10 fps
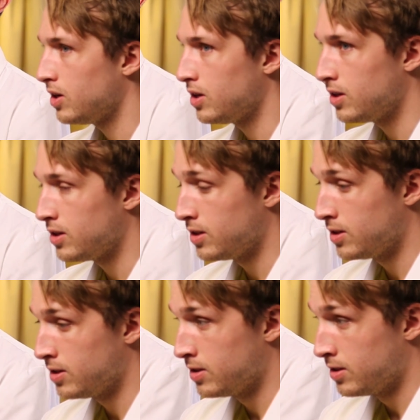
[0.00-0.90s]

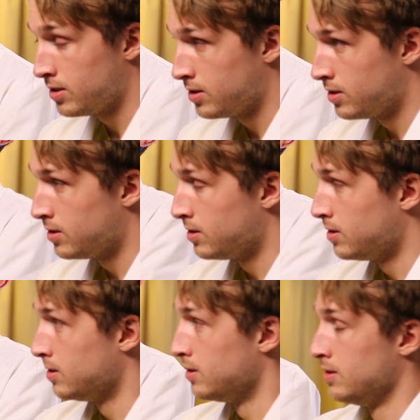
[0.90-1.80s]

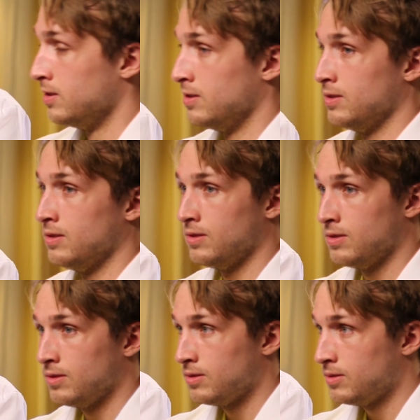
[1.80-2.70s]

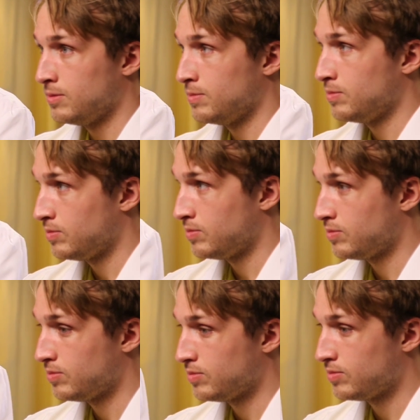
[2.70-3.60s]

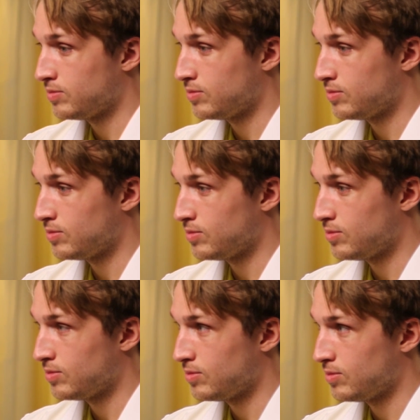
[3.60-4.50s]

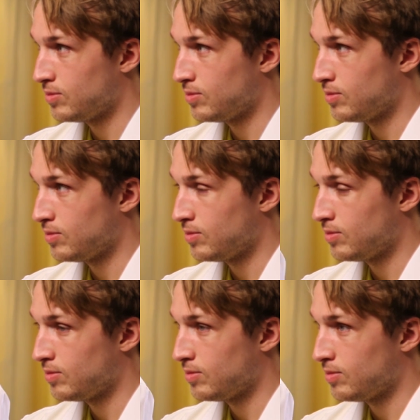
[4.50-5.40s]

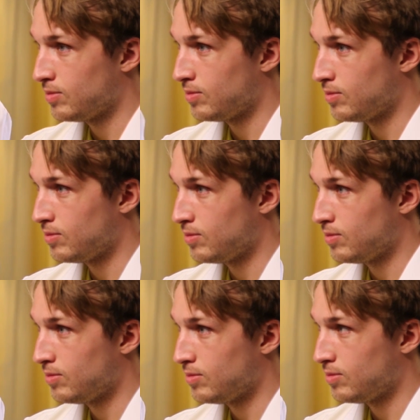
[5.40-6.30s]

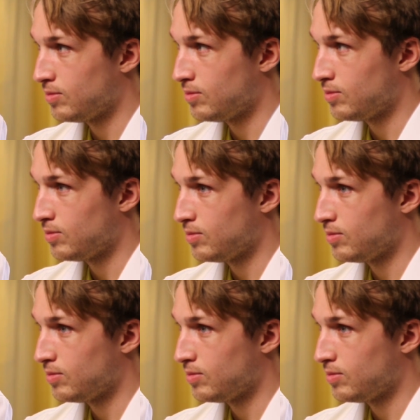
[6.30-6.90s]
The person shown says nothing.